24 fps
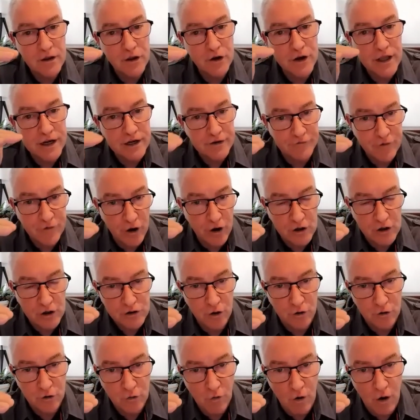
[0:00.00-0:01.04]
you need to focus
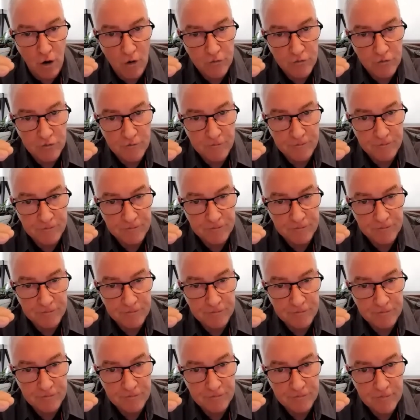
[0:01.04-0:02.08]
on growth.
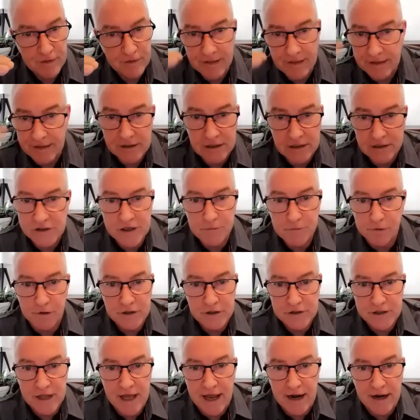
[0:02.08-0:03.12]
That's as simple
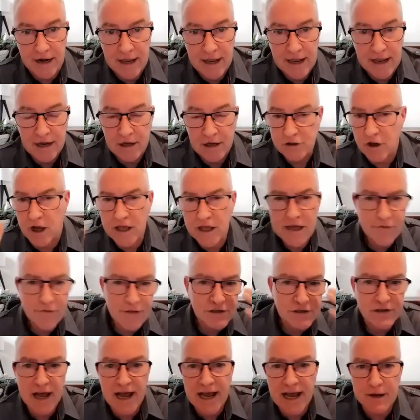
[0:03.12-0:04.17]
as that. Because I hear
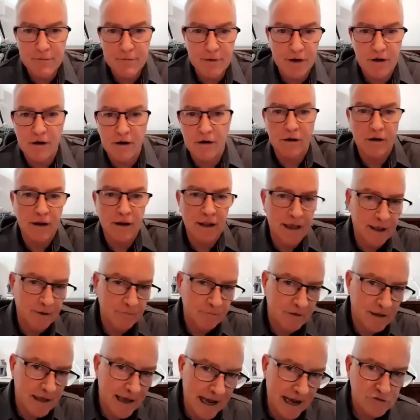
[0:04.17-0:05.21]
this argument,
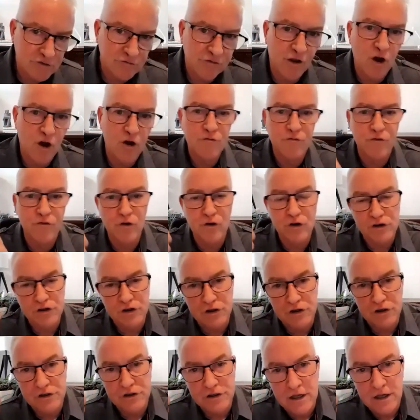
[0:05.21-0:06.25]
cash flow
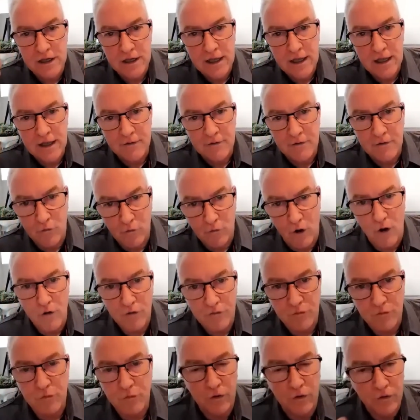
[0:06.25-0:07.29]
versus
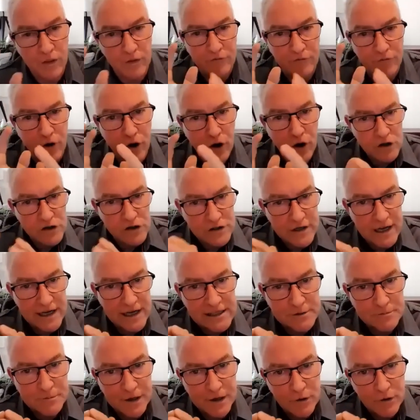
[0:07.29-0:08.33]
growth. Well, the focus
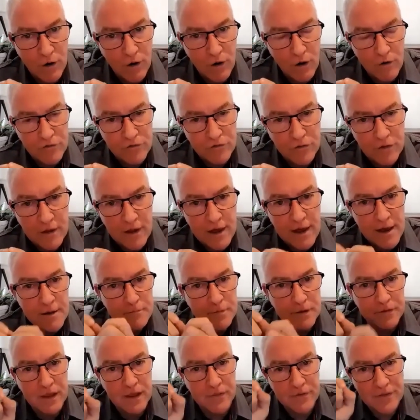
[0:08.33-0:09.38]
needs to be growth,
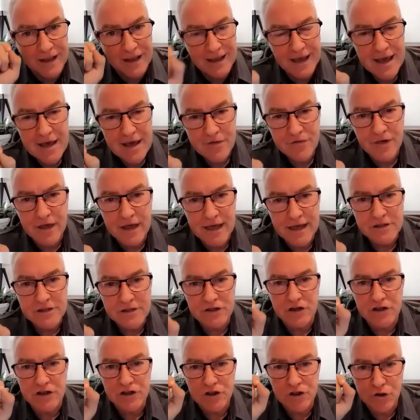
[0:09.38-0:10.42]
but then the key thing is
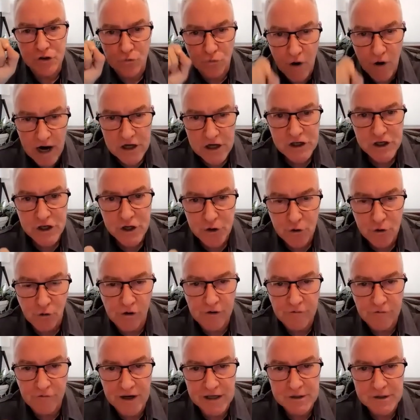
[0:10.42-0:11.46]
to structure
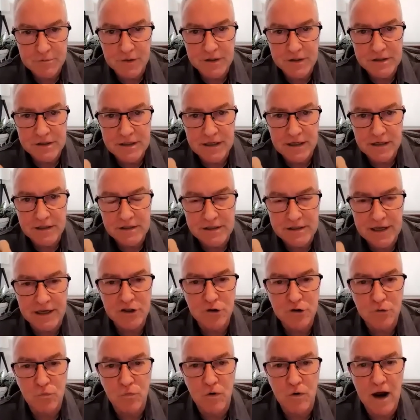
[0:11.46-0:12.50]
your investments in
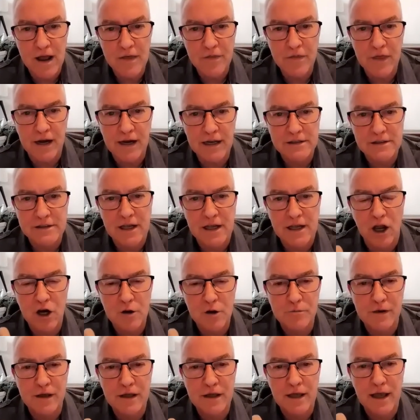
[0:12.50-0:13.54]
such a way that it's going
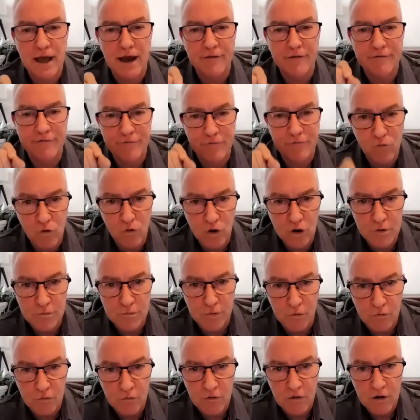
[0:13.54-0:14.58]
to be
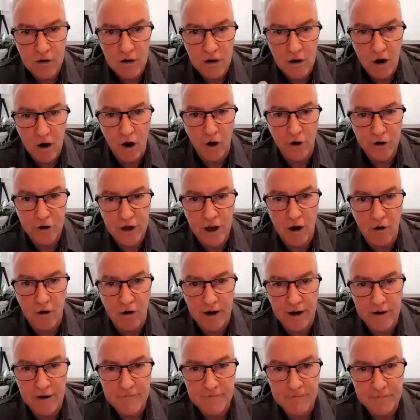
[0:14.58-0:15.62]
affordable
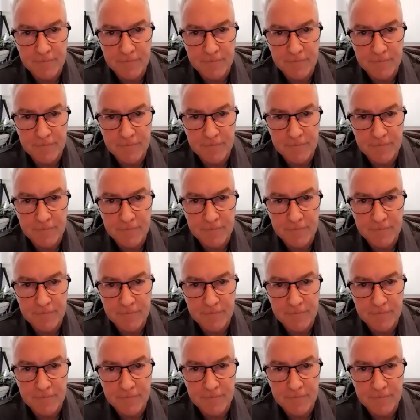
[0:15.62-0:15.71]
ongoing.